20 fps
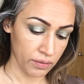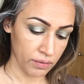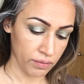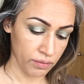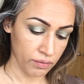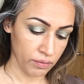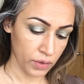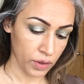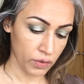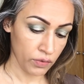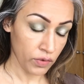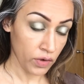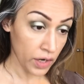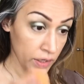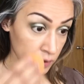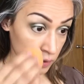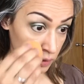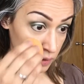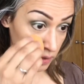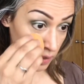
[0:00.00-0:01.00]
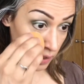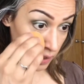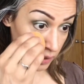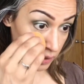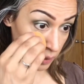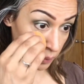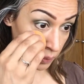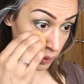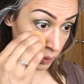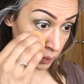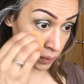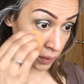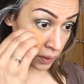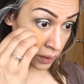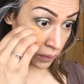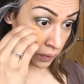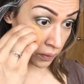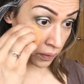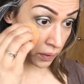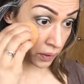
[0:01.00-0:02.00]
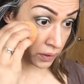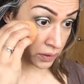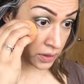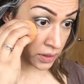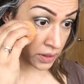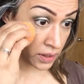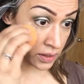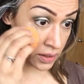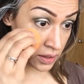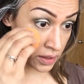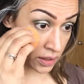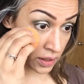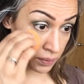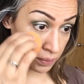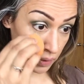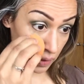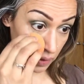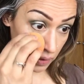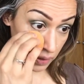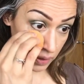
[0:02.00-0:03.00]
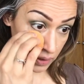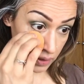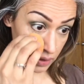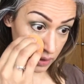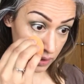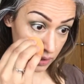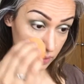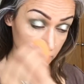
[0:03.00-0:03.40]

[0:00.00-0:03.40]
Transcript: my Ride or Die at the moment, just underneath my eyes,